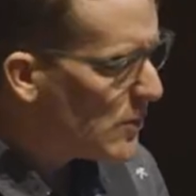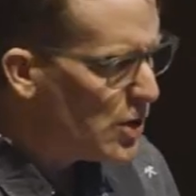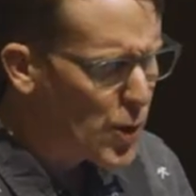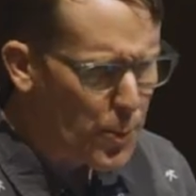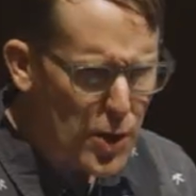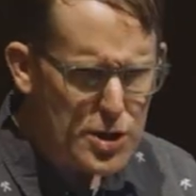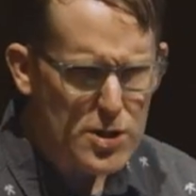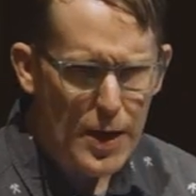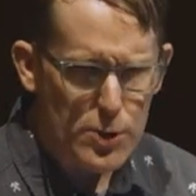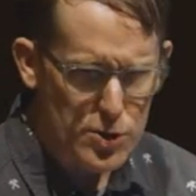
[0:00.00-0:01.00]
So Birch is
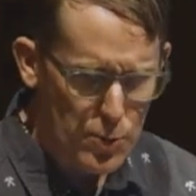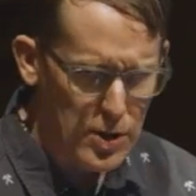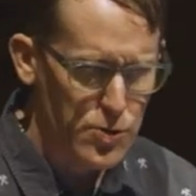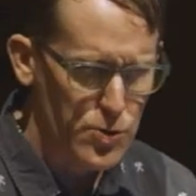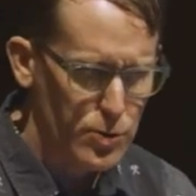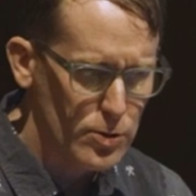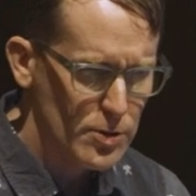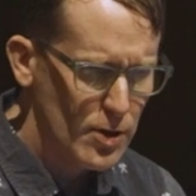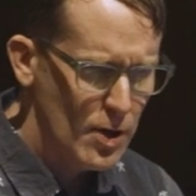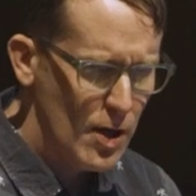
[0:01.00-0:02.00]
about two years old.
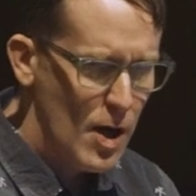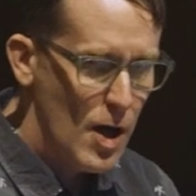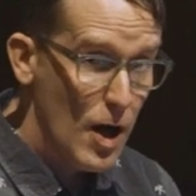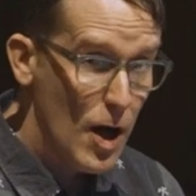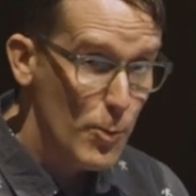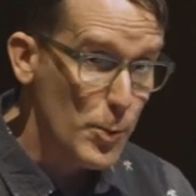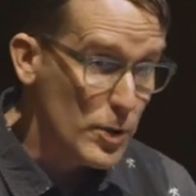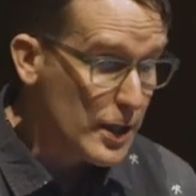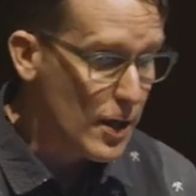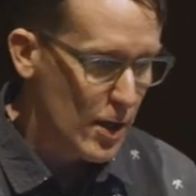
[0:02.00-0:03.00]
Uh, we
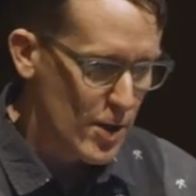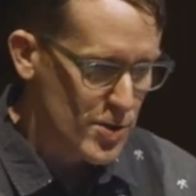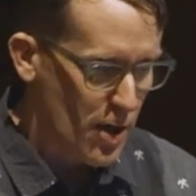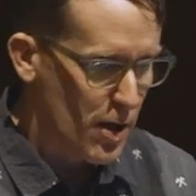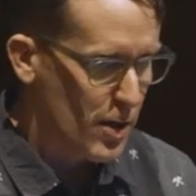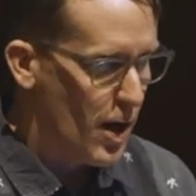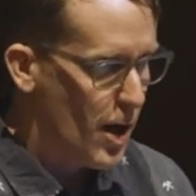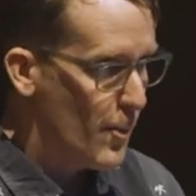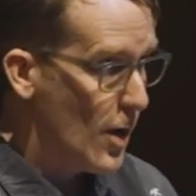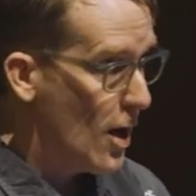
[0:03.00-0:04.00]
really got our start
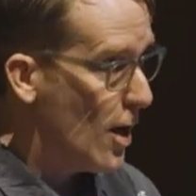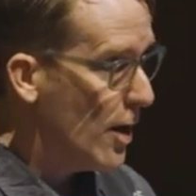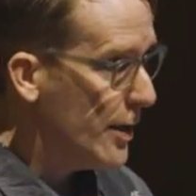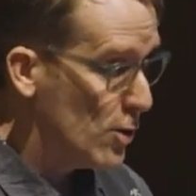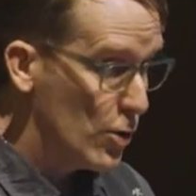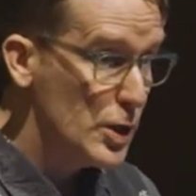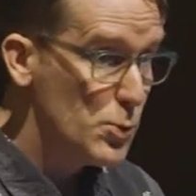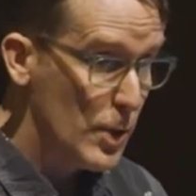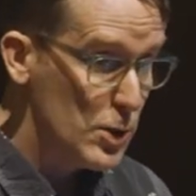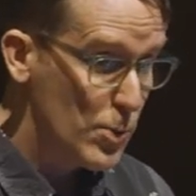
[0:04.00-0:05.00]
uh, uh in early
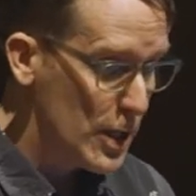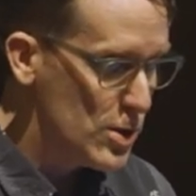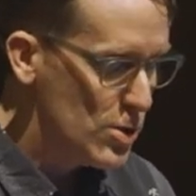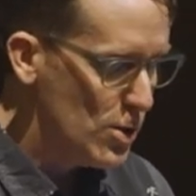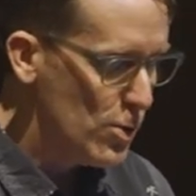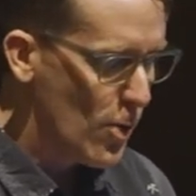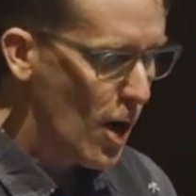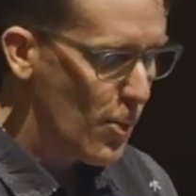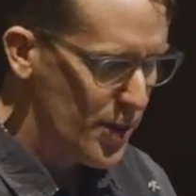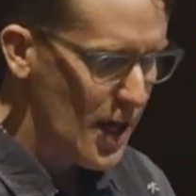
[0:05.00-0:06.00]
2022
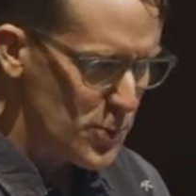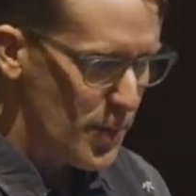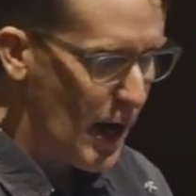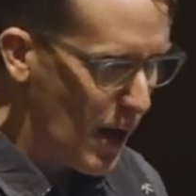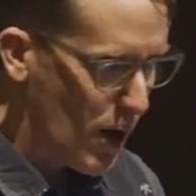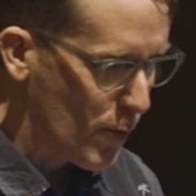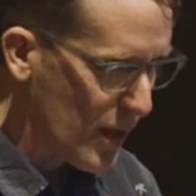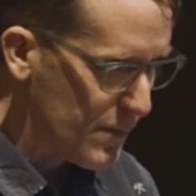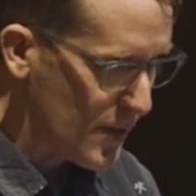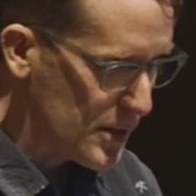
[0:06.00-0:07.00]
uh, with SBIR
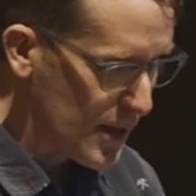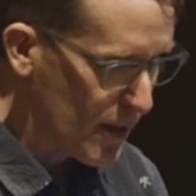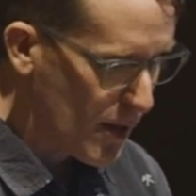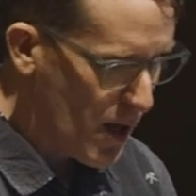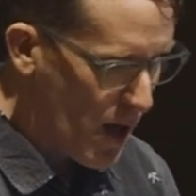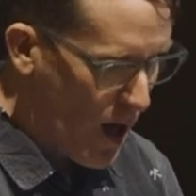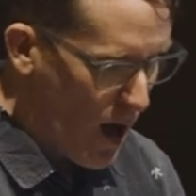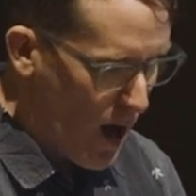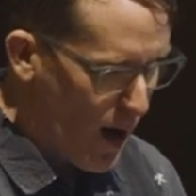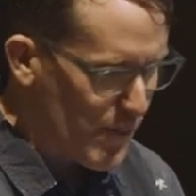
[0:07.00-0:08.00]
grant funding.
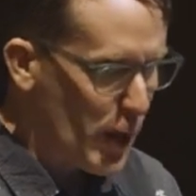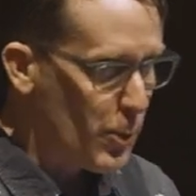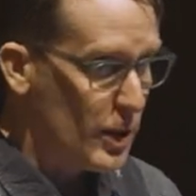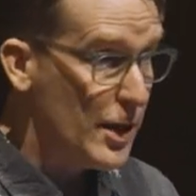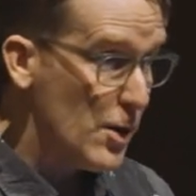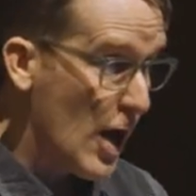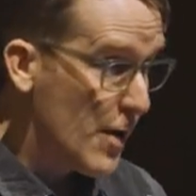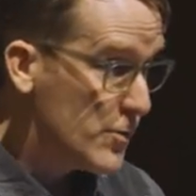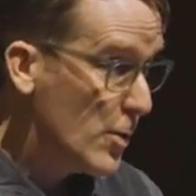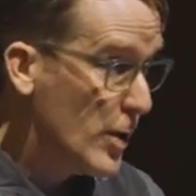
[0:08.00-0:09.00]
Uh, very quickly
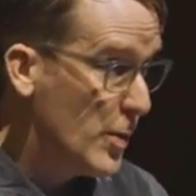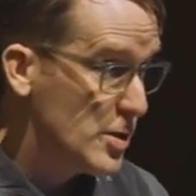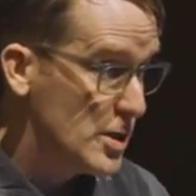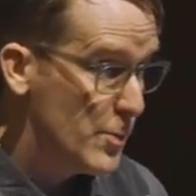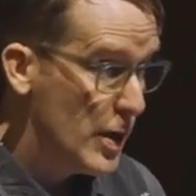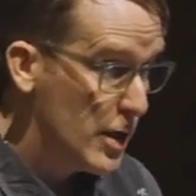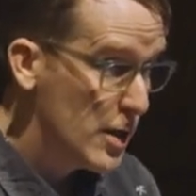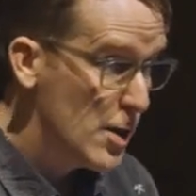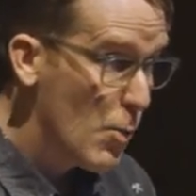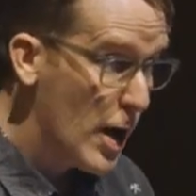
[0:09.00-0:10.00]
thereafter, we participated
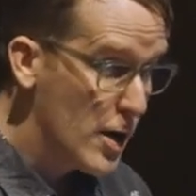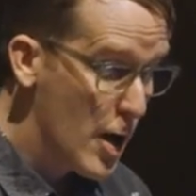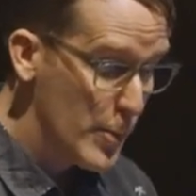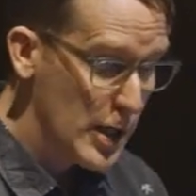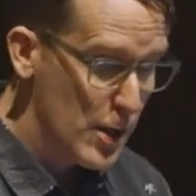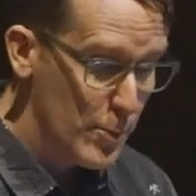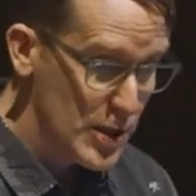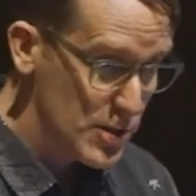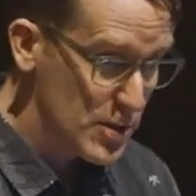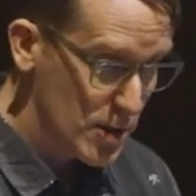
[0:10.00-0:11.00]
in the Y Combinator Business